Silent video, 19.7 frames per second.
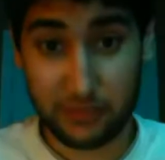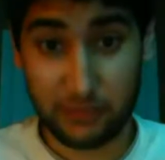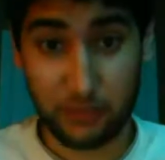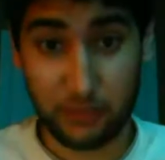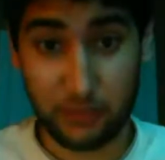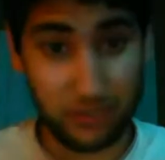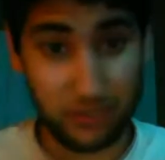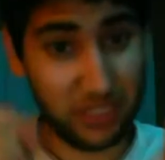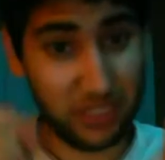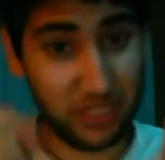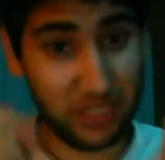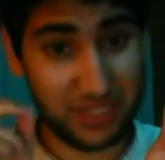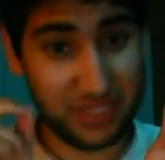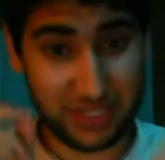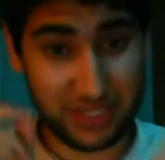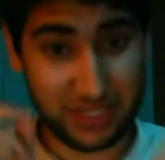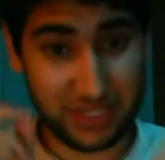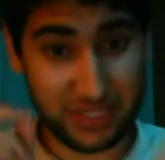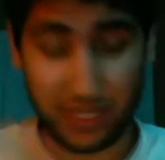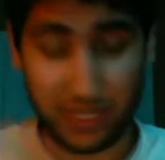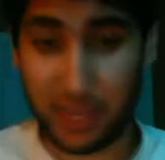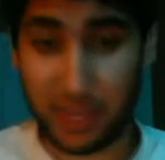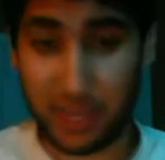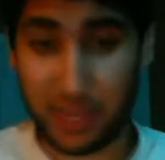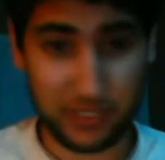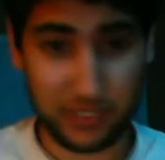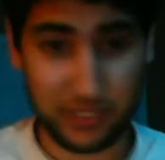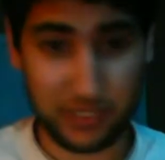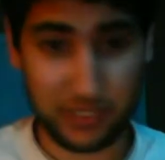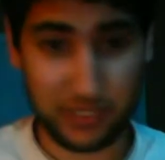You need
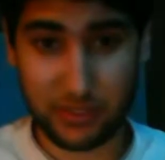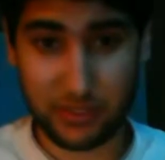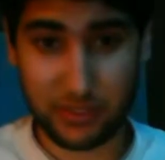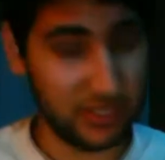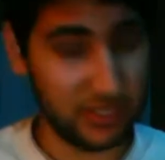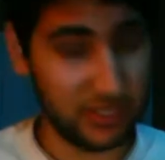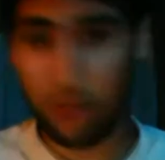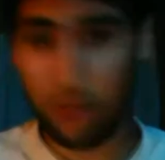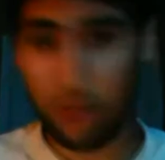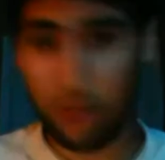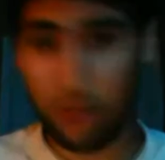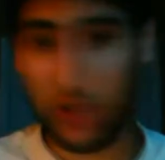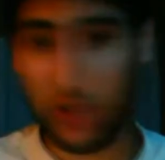steps. The same way